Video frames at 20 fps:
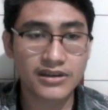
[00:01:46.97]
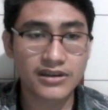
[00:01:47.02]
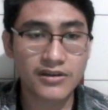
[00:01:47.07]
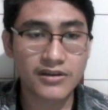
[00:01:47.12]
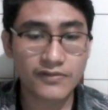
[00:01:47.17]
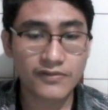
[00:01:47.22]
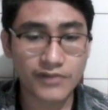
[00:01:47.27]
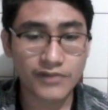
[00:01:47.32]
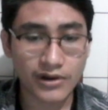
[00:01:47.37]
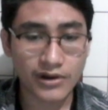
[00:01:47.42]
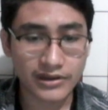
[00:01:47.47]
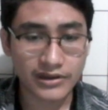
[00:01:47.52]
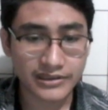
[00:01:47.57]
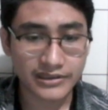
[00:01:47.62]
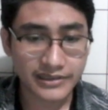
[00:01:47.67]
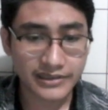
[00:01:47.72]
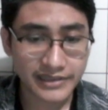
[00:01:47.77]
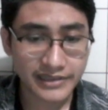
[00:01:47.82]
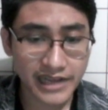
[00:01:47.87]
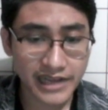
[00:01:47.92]

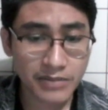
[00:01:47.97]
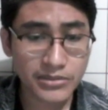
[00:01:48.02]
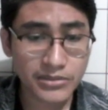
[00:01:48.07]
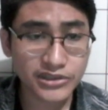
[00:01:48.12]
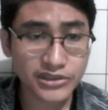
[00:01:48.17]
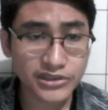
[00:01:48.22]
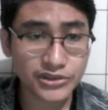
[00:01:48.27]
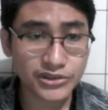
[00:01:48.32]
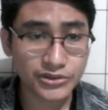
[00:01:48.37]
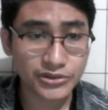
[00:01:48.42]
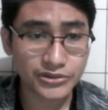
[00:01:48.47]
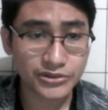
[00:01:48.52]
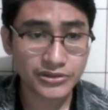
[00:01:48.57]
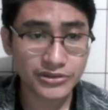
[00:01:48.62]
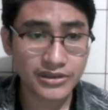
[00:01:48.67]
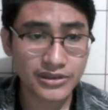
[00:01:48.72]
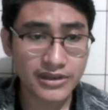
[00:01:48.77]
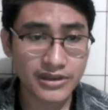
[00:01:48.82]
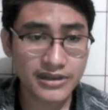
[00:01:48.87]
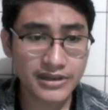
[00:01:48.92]
For number
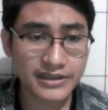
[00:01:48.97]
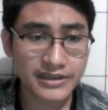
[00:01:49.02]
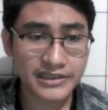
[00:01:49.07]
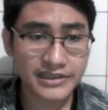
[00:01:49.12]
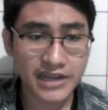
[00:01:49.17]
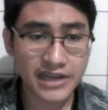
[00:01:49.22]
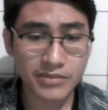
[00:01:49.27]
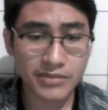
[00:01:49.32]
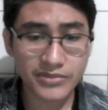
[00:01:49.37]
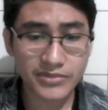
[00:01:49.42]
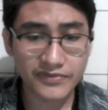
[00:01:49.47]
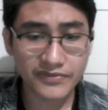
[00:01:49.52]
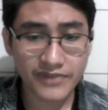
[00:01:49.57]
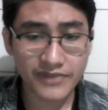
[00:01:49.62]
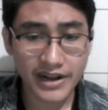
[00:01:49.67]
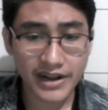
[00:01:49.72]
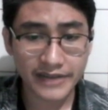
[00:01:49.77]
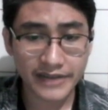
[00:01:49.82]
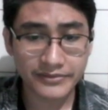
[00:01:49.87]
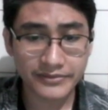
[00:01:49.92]
2, number
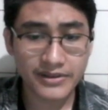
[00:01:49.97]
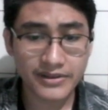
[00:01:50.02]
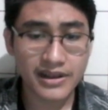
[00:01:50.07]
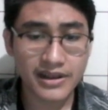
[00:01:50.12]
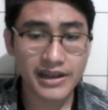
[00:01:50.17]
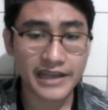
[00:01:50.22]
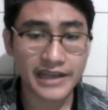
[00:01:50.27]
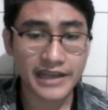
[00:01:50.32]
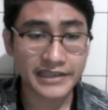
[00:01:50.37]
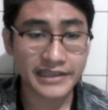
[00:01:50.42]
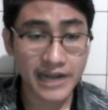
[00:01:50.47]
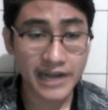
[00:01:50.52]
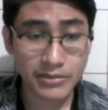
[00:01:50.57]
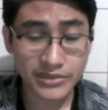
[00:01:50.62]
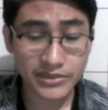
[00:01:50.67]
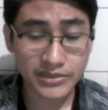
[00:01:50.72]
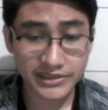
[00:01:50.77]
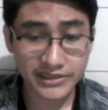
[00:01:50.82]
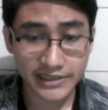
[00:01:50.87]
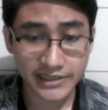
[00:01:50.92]
5, and
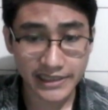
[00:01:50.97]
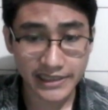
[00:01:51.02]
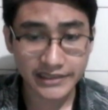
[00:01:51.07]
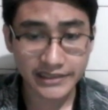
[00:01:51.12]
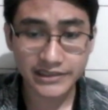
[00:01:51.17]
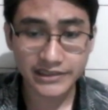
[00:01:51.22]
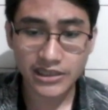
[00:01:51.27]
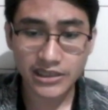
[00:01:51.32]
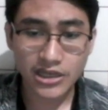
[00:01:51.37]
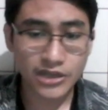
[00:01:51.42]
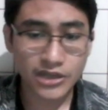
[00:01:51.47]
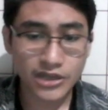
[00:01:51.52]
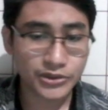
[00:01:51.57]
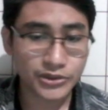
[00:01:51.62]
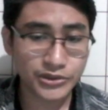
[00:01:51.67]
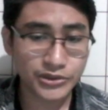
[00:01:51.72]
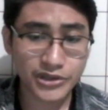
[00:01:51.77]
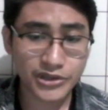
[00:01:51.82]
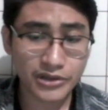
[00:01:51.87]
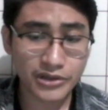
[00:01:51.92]
number 6
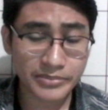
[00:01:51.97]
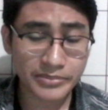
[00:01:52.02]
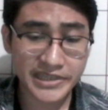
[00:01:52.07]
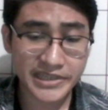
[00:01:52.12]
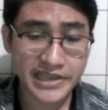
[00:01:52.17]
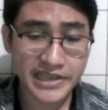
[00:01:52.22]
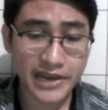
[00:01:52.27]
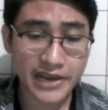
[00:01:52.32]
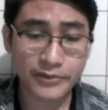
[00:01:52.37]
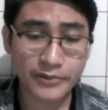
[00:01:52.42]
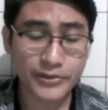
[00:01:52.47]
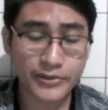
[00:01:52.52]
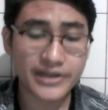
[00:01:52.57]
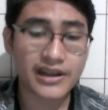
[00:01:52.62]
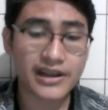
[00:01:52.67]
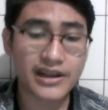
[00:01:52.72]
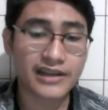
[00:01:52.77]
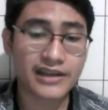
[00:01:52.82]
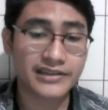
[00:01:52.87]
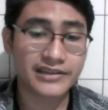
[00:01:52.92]
do not begin
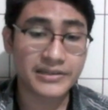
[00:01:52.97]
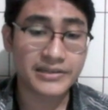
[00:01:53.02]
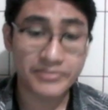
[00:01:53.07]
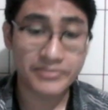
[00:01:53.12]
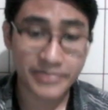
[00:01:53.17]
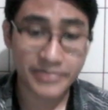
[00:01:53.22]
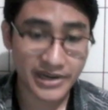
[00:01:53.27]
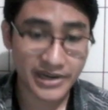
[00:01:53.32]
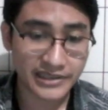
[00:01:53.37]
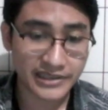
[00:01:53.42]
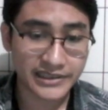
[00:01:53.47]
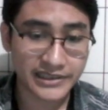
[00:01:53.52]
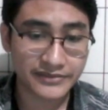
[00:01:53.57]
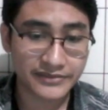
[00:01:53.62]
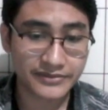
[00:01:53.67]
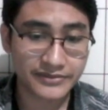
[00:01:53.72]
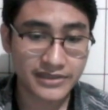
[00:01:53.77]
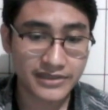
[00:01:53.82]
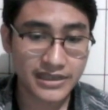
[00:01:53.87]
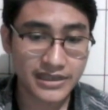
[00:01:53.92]
with an
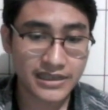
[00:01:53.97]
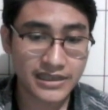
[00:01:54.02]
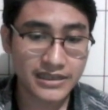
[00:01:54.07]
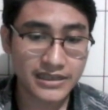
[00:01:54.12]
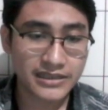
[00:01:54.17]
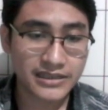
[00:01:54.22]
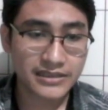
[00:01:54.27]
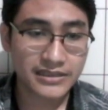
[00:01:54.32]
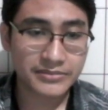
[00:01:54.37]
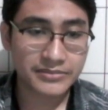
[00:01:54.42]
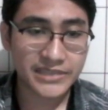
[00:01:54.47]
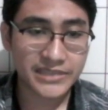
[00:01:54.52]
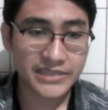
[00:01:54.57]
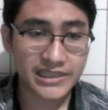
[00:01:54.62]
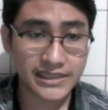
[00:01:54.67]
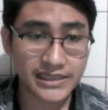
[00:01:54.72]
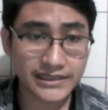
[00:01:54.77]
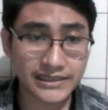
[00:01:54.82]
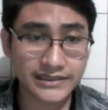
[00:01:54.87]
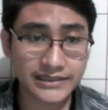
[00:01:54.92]
imperative
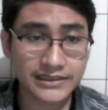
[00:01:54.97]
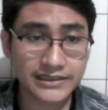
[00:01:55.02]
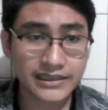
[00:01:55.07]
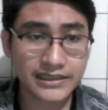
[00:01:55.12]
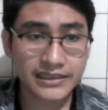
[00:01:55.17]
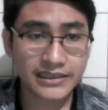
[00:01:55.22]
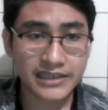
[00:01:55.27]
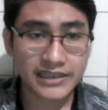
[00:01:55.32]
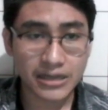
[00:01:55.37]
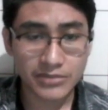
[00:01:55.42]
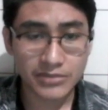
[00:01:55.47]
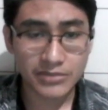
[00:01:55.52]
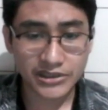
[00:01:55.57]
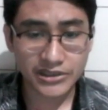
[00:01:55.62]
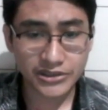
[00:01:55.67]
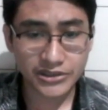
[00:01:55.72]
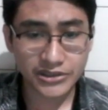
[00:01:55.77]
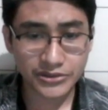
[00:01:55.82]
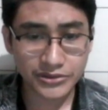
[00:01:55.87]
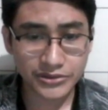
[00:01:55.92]
because number
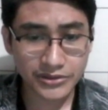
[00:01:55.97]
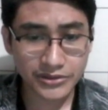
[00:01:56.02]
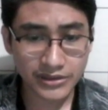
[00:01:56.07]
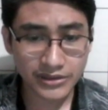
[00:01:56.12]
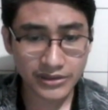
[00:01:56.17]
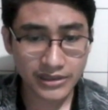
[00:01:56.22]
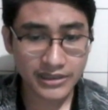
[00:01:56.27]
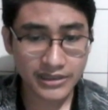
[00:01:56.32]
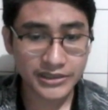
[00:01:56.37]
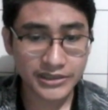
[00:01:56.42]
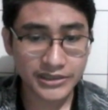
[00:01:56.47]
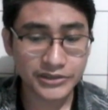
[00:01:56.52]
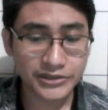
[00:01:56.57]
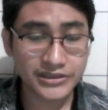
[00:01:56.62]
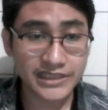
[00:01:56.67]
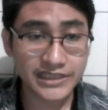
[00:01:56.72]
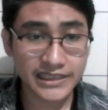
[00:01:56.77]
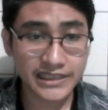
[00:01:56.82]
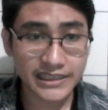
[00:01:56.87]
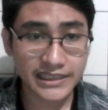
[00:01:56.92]
2
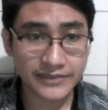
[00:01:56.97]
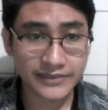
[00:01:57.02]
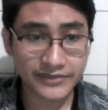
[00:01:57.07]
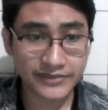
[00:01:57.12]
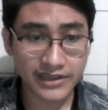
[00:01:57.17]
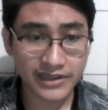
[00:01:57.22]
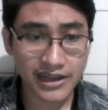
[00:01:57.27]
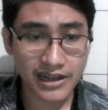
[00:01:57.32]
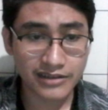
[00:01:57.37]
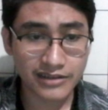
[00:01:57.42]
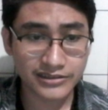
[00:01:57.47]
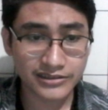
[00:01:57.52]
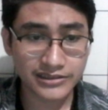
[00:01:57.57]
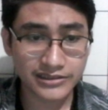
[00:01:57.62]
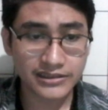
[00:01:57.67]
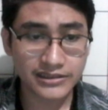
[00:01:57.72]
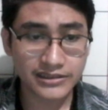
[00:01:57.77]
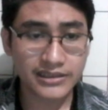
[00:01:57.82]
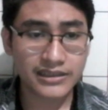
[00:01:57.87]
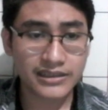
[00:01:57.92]
using if
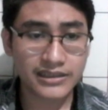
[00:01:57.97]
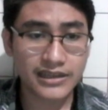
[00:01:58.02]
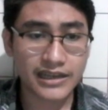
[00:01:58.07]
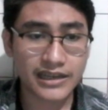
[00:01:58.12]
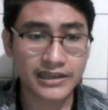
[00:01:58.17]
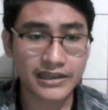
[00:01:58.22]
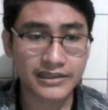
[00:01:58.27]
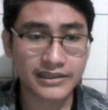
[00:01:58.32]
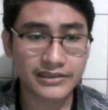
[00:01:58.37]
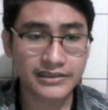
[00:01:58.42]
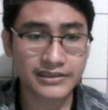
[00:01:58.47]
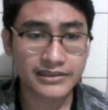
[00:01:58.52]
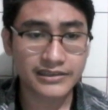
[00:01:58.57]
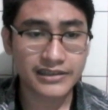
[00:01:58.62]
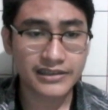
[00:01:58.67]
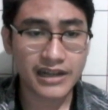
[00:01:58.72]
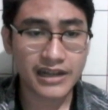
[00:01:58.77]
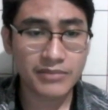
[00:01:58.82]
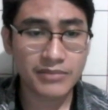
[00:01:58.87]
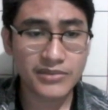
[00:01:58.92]
clause
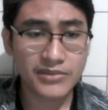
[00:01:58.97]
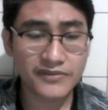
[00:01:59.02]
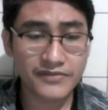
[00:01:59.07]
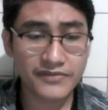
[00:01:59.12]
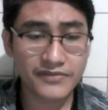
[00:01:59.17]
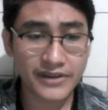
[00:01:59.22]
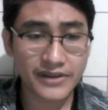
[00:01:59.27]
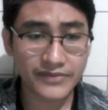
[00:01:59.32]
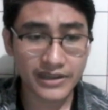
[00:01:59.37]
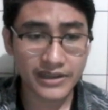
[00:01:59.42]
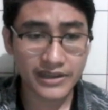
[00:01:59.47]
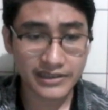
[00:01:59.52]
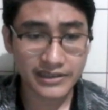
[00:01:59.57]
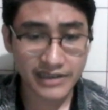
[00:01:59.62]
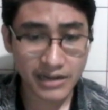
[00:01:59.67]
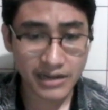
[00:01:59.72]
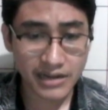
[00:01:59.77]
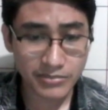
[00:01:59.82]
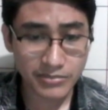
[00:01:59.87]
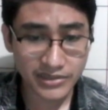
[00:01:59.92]
and number 5
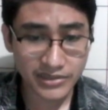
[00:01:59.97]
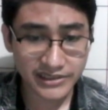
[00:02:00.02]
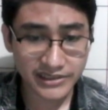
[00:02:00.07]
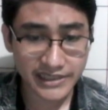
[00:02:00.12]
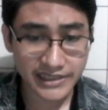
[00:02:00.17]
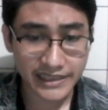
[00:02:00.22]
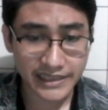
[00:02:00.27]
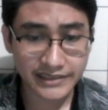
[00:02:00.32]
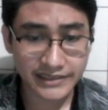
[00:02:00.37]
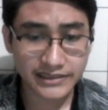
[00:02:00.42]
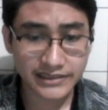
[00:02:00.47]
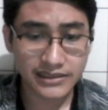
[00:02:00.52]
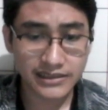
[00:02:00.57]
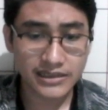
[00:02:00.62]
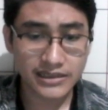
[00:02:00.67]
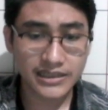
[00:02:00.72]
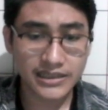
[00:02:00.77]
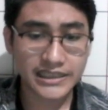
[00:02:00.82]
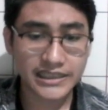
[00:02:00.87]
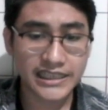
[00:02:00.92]
and number
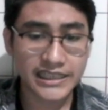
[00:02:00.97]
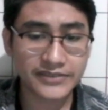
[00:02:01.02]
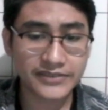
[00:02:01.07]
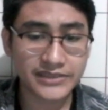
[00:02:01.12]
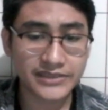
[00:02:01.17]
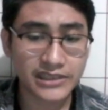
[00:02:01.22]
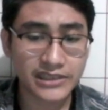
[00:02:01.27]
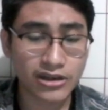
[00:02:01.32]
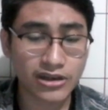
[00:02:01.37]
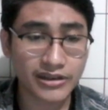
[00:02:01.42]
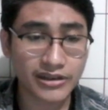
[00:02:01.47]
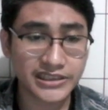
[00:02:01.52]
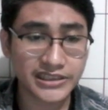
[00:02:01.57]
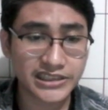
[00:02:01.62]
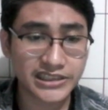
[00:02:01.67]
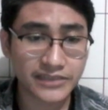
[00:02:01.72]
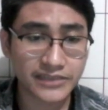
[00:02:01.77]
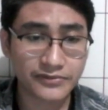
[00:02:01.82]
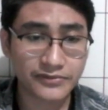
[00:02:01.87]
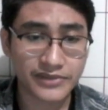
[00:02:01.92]
6 gives the
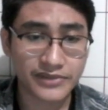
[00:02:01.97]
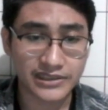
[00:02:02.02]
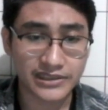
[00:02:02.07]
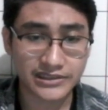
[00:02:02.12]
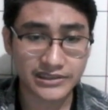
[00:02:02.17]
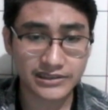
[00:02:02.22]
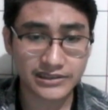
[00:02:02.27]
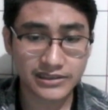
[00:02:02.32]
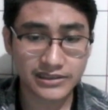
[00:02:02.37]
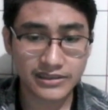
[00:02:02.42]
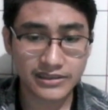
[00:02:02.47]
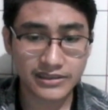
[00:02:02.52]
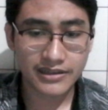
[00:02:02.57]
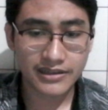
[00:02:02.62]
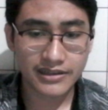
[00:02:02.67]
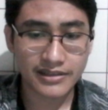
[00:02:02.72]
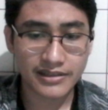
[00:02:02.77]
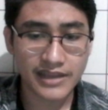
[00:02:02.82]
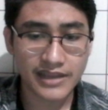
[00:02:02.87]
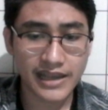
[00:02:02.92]
condition first,
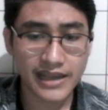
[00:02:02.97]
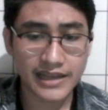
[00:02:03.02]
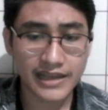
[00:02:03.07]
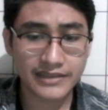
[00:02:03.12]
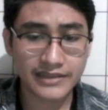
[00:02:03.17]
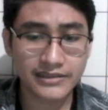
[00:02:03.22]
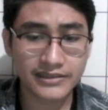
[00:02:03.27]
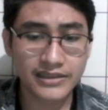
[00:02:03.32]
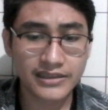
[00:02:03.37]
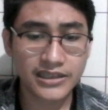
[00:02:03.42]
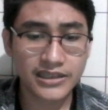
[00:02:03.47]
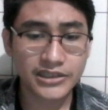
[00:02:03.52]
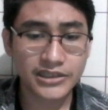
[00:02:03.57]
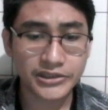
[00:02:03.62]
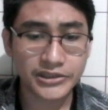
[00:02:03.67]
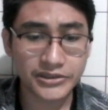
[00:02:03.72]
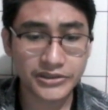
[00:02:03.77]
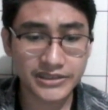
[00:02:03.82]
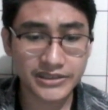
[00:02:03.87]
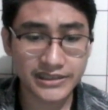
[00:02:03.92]
then
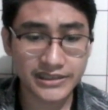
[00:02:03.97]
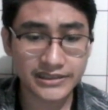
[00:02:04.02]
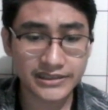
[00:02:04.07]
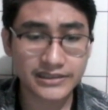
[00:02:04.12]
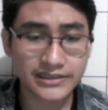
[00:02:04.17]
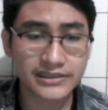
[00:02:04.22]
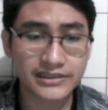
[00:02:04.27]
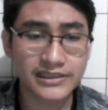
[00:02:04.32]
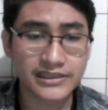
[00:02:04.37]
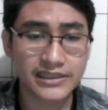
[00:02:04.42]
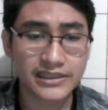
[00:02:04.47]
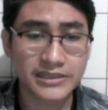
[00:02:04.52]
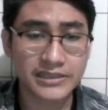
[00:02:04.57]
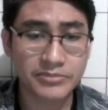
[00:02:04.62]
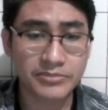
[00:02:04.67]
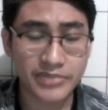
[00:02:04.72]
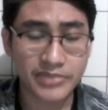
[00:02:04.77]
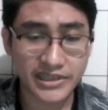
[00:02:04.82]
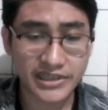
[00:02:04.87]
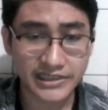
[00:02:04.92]
uses the
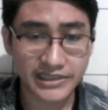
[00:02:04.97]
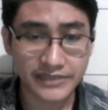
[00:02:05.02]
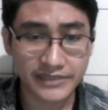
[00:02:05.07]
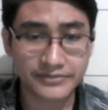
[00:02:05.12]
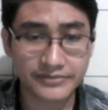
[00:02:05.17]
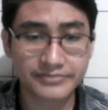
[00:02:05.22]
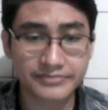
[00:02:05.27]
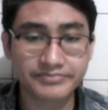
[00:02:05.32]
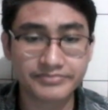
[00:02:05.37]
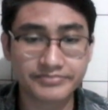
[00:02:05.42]
imperative.